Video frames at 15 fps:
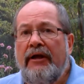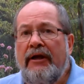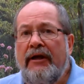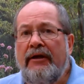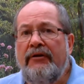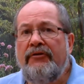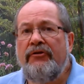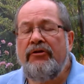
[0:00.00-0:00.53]

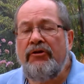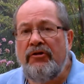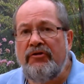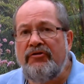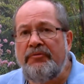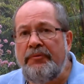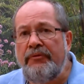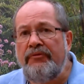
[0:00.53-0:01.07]
in the
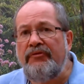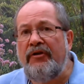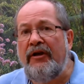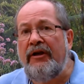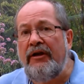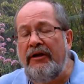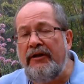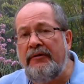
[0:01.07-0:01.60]
Gospels
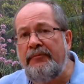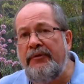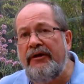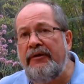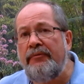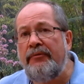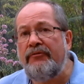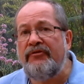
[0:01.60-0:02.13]
healing
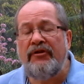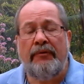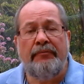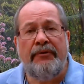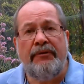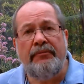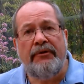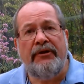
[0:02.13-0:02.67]
people, some
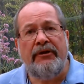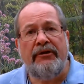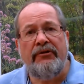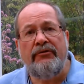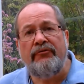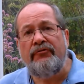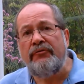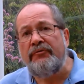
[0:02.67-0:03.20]
people are
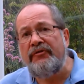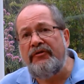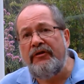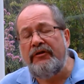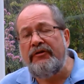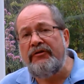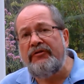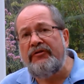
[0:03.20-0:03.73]
healed from
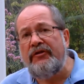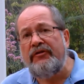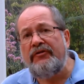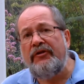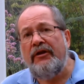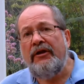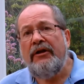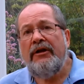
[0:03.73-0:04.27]
sicknesses,